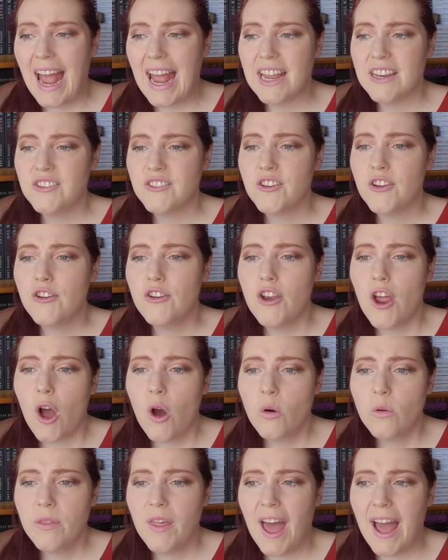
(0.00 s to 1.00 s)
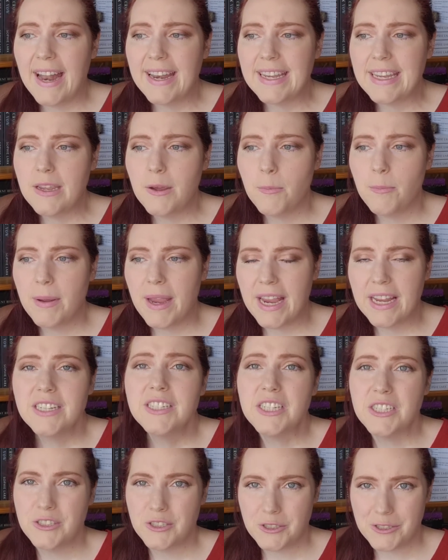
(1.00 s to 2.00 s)
and to know that he
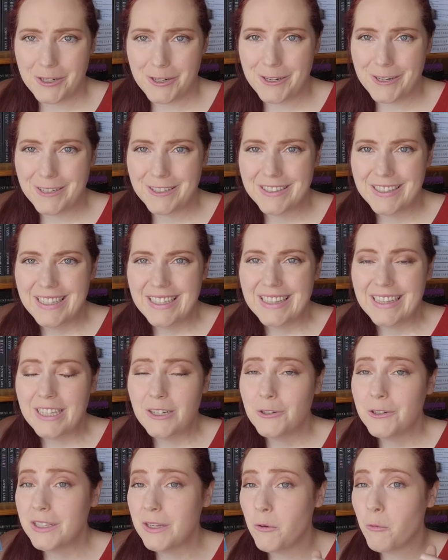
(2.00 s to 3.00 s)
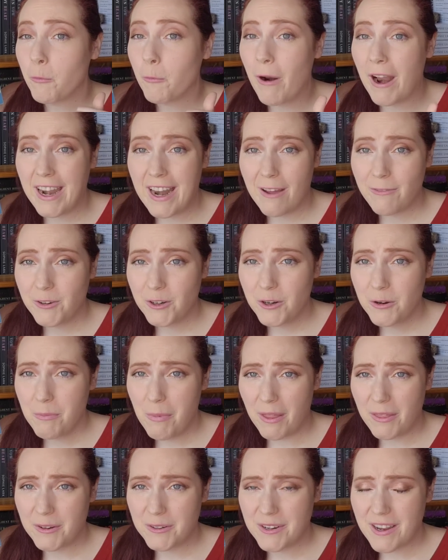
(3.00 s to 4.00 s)
abandons her literally right after her
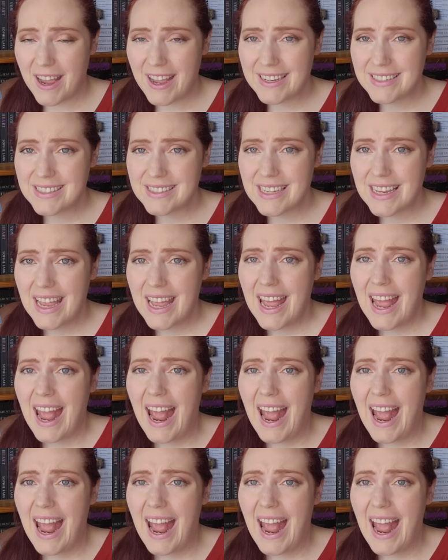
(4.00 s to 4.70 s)
mother dies,